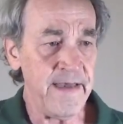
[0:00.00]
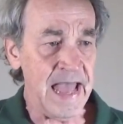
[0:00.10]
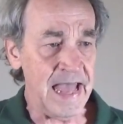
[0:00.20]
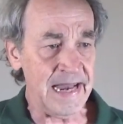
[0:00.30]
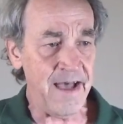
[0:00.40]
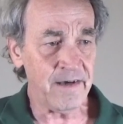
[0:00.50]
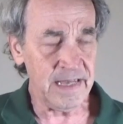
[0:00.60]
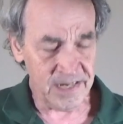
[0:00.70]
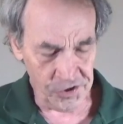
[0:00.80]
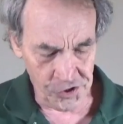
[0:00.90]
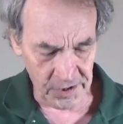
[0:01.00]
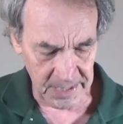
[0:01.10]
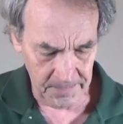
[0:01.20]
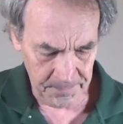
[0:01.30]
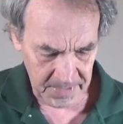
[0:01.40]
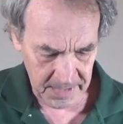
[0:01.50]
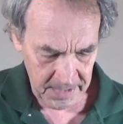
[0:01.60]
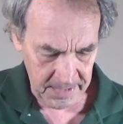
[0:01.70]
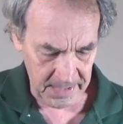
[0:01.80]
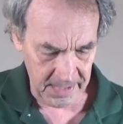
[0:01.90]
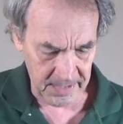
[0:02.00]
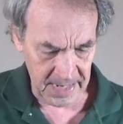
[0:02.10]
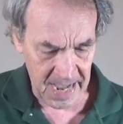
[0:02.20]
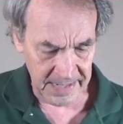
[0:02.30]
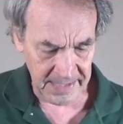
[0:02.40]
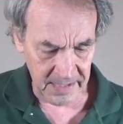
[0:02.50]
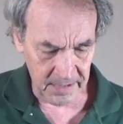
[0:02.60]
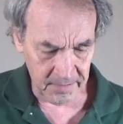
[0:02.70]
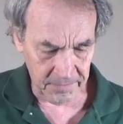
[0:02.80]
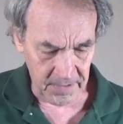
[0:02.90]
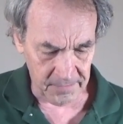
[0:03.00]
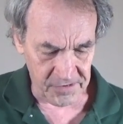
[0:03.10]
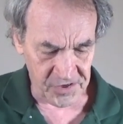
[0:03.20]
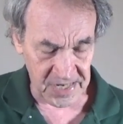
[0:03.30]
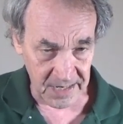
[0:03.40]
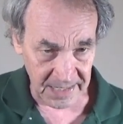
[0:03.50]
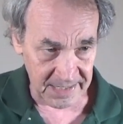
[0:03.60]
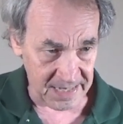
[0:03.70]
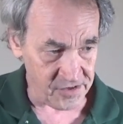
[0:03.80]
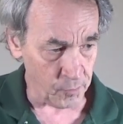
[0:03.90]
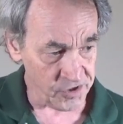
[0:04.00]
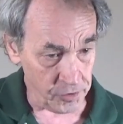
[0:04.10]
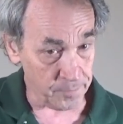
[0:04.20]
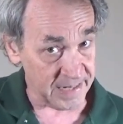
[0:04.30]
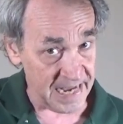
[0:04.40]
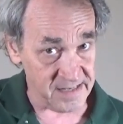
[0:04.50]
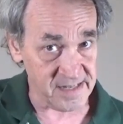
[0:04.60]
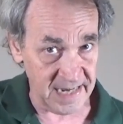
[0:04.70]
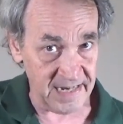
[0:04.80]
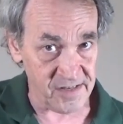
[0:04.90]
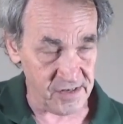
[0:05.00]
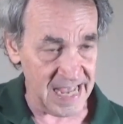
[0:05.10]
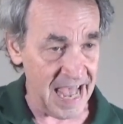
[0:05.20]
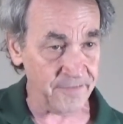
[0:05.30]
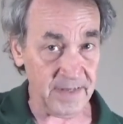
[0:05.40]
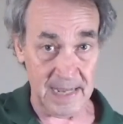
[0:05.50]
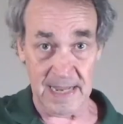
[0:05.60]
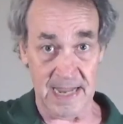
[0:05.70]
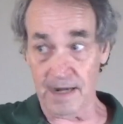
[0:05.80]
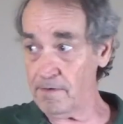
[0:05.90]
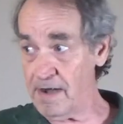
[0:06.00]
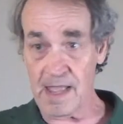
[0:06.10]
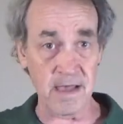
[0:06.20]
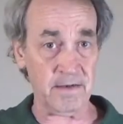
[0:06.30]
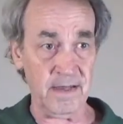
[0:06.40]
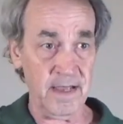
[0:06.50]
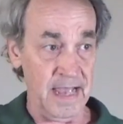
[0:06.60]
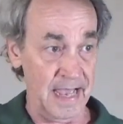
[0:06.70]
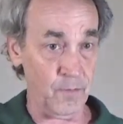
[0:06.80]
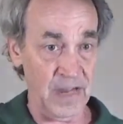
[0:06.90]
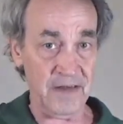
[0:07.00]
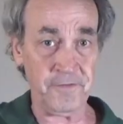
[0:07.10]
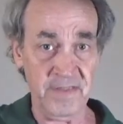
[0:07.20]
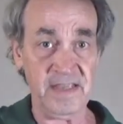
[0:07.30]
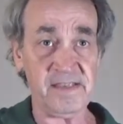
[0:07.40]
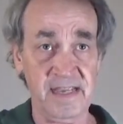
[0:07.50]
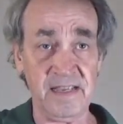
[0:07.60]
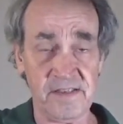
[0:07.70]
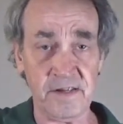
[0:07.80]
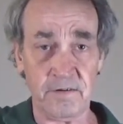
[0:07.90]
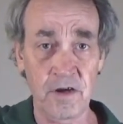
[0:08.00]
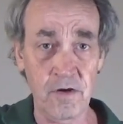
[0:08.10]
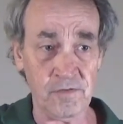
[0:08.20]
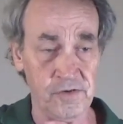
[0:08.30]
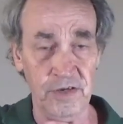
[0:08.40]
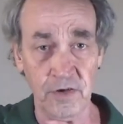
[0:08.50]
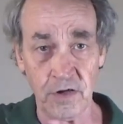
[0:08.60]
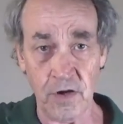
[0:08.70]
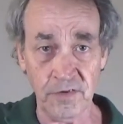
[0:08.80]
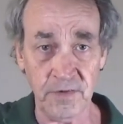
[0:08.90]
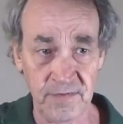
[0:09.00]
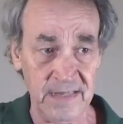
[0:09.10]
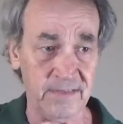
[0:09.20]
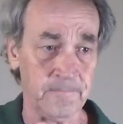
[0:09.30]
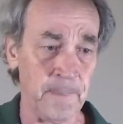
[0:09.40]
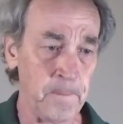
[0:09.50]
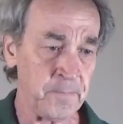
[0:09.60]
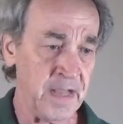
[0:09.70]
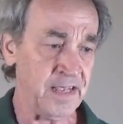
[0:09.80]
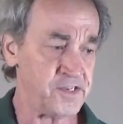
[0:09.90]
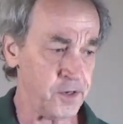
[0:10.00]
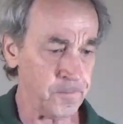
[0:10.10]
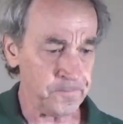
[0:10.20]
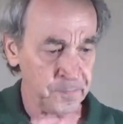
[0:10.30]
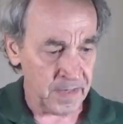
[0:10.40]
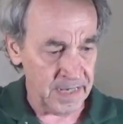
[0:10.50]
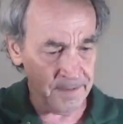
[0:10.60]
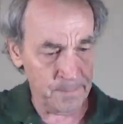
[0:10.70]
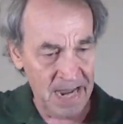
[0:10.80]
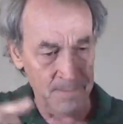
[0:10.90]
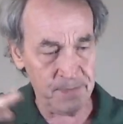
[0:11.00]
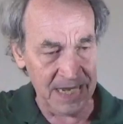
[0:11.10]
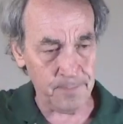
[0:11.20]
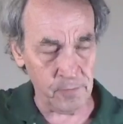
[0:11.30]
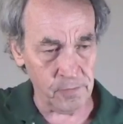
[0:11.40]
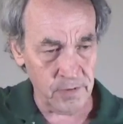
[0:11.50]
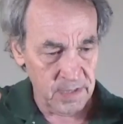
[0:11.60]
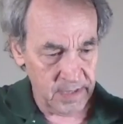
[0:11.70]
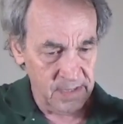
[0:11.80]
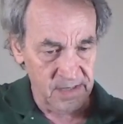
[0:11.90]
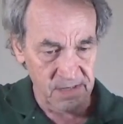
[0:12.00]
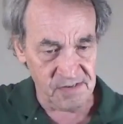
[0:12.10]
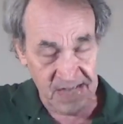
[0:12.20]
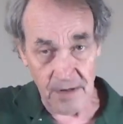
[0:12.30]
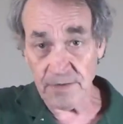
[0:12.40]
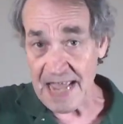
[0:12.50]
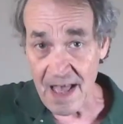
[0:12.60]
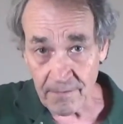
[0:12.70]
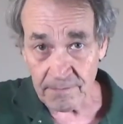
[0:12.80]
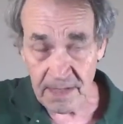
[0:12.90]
And now initially the idea of settling down, so once you plant seeds, you have to hang around and wait for these things to grow so you can cultivate them. And so it made people settle down.